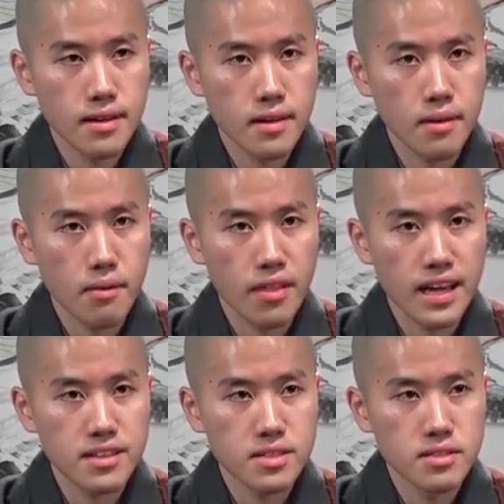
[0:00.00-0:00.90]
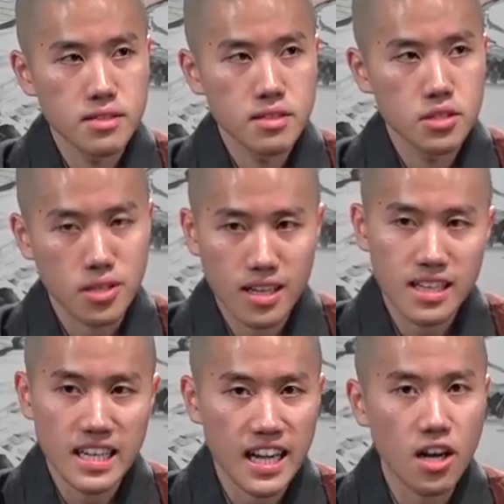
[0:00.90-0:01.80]
that you're
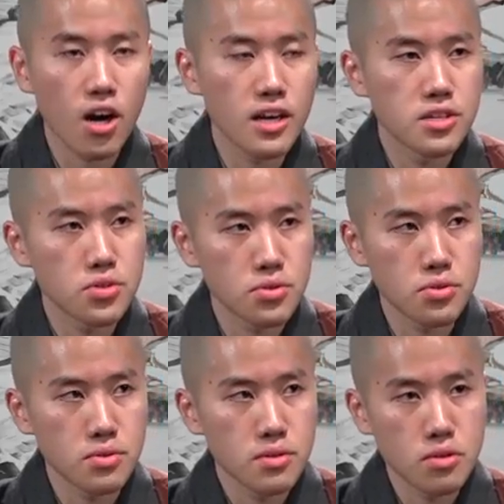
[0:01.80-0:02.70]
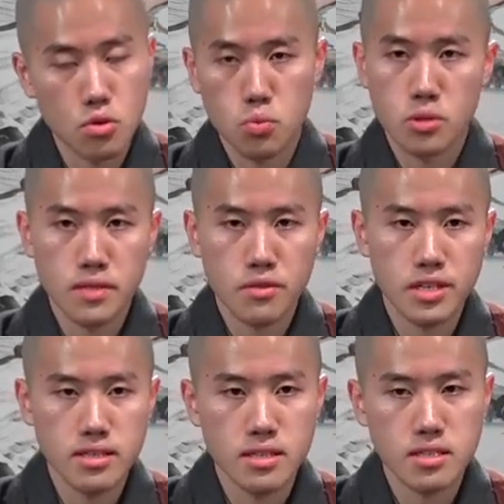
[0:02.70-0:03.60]
clinging on to those words of
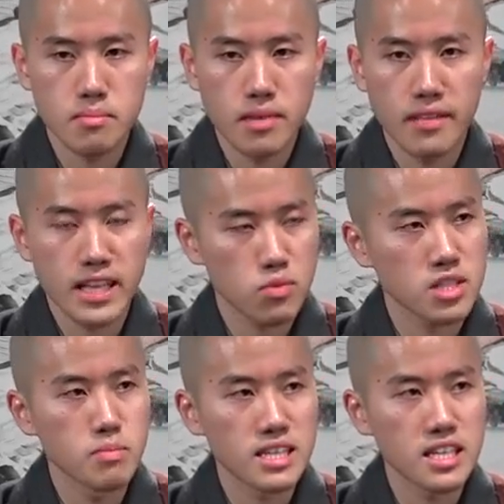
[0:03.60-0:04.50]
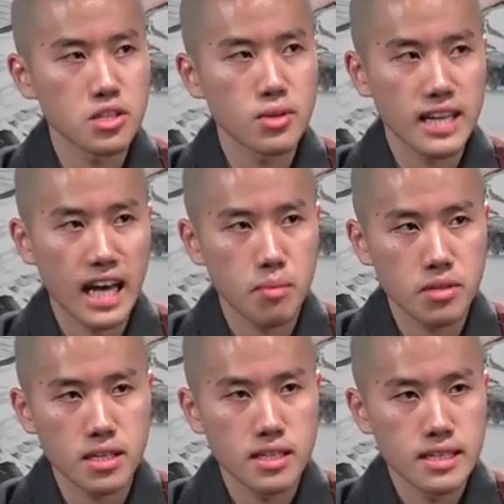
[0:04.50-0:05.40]
criticism, and that's what's making you
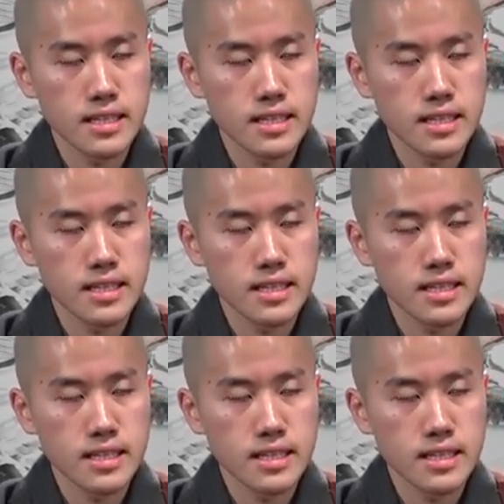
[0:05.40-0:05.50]
unhappy.